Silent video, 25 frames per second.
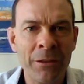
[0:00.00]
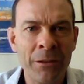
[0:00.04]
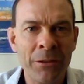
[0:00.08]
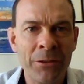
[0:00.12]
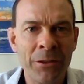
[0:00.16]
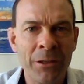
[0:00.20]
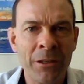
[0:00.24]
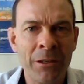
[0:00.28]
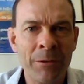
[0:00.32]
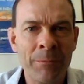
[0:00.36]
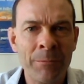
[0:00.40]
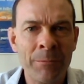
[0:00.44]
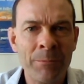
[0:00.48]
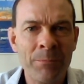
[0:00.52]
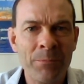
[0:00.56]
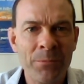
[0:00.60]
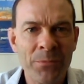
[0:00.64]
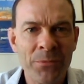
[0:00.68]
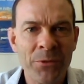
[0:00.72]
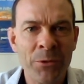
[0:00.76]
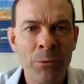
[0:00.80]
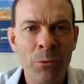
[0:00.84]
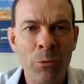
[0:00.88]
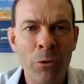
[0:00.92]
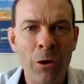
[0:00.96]
the
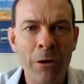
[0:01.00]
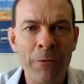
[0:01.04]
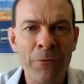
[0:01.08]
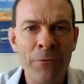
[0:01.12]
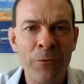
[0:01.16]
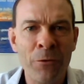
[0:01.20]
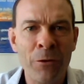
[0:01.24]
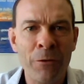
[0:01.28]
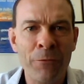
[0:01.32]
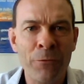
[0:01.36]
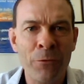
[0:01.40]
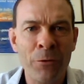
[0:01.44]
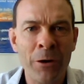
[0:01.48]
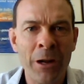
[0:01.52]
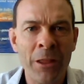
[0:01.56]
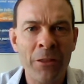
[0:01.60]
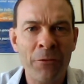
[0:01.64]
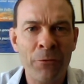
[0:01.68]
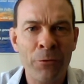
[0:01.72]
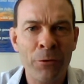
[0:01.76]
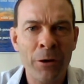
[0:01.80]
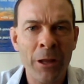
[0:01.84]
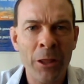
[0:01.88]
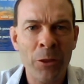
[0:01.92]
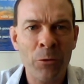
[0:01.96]
wife for
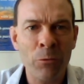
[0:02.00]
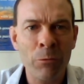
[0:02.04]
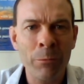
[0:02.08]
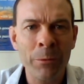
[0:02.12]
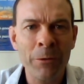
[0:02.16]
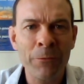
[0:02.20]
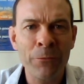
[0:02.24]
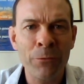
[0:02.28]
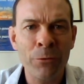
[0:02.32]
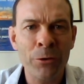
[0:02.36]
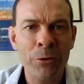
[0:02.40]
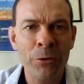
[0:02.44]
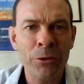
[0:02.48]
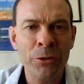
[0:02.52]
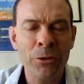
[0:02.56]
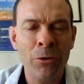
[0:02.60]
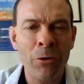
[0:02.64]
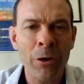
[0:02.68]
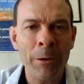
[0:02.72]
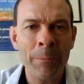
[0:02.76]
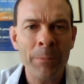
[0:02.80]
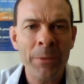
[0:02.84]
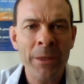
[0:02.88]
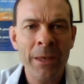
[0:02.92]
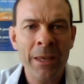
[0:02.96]
another woman for a
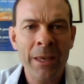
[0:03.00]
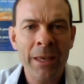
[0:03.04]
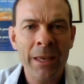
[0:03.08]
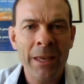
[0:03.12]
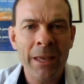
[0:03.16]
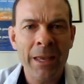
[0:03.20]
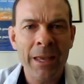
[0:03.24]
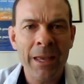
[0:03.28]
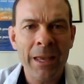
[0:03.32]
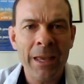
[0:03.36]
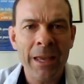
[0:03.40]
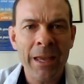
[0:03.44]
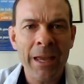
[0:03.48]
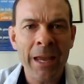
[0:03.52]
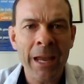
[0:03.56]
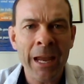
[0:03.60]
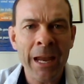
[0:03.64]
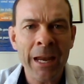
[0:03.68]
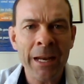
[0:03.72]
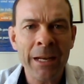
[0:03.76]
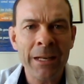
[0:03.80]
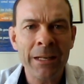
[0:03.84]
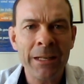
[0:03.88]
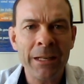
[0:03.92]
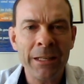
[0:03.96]
time,
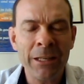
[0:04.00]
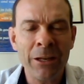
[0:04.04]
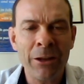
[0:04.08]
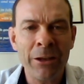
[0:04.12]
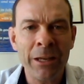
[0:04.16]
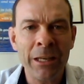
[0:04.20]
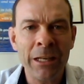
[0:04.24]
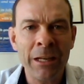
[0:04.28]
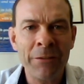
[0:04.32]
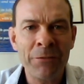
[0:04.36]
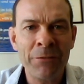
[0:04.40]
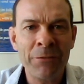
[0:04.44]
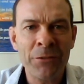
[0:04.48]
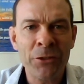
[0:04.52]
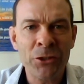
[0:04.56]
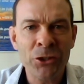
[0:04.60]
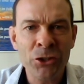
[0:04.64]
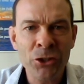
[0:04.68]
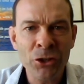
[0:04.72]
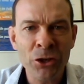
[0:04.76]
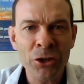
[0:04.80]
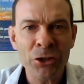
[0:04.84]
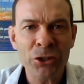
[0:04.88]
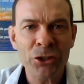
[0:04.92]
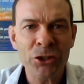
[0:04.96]
and you know, he left the
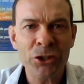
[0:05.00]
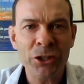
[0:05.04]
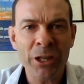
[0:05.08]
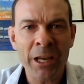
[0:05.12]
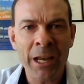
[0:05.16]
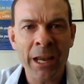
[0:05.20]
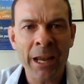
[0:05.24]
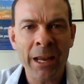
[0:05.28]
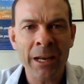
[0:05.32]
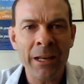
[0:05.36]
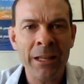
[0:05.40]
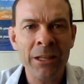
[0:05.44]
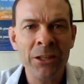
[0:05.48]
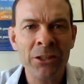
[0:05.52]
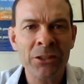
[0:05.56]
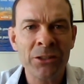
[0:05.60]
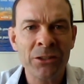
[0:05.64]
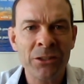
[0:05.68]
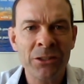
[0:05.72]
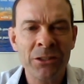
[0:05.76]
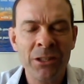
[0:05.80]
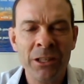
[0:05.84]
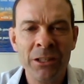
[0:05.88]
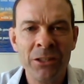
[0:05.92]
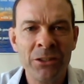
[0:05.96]
church, and
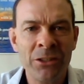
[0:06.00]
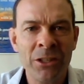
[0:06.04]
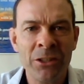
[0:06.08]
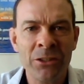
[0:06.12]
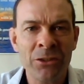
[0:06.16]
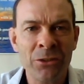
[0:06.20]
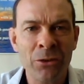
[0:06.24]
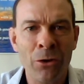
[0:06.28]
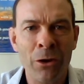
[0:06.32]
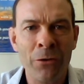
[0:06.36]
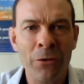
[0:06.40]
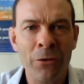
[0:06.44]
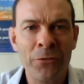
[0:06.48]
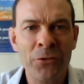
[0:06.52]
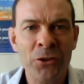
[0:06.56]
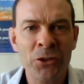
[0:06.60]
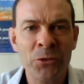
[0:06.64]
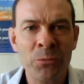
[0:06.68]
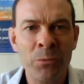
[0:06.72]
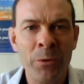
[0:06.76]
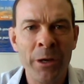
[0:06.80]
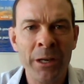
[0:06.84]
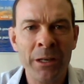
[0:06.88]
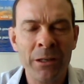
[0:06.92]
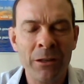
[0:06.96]
his life just
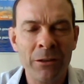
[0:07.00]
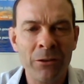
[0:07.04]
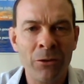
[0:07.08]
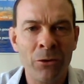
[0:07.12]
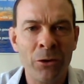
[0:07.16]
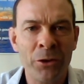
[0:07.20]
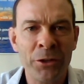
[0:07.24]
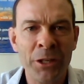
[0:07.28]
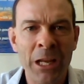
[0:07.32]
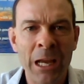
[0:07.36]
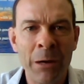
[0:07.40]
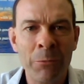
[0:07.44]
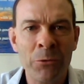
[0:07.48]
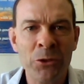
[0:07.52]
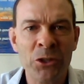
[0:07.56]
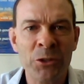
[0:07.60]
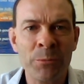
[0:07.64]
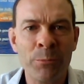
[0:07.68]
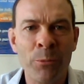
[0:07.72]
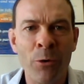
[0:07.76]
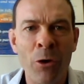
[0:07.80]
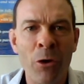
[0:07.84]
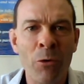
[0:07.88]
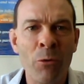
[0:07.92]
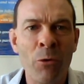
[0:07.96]
went on a downward
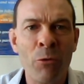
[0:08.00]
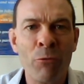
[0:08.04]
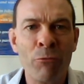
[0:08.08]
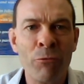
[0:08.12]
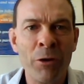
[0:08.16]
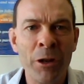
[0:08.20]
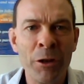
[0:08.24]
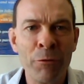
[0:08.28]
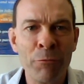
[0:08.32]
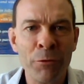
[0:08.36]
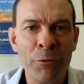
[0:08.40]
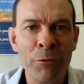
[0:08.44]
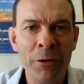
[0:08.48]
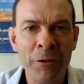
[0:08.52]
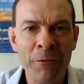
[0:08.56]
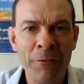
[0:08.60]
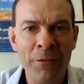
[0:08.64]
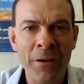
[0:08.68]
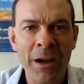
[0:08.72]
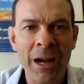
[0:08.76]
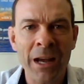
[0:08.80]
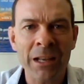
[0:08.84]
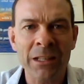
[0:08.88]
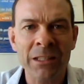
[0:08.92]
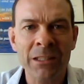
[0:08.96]
spiral really, really
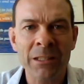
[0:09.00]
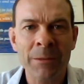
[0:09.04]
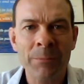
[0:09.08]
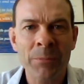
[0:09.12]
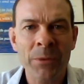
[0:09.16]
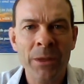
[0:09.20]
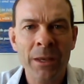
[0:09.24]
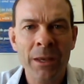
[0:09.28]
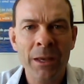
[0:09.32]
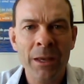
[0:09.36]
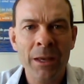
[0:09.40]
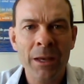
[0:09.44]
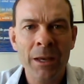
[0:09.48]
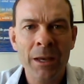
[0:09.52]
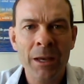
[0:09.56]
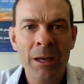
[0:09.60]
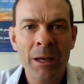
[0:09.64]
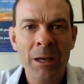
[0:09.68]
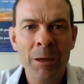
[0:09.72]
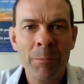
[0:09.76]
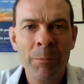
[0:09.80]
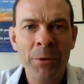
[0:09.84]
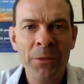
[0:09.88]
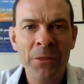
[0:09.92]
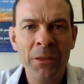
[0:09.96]
fast.
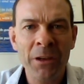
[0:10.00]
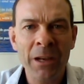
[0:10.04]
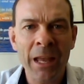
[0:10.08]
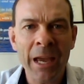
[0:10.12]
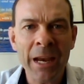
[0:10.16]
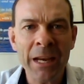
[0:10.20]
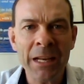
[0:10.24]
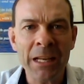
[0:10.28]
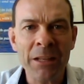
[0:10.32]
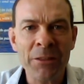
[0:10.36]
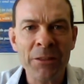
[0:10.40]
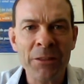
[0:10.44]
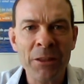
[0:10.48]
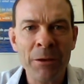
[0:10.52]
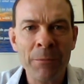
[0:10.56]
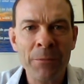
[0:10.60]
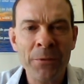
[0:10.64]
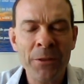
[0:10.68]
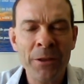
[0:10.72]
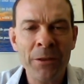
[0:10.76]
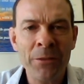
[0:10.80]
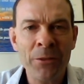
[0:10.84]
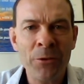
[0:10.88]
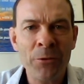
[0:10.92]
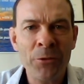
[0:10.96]
But the lady,
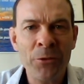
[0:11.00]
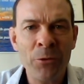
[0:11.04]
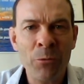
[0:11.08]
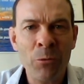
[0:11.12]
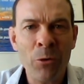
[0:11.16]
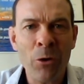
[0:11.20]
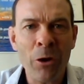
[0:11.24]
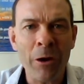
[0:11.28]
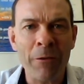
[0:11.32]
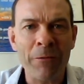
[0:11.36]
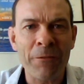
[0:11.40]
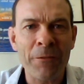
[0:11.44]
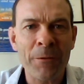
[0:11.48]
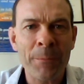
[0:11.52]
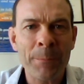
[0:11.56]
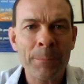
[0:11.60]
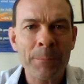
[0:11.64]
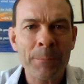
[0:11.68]
the wife,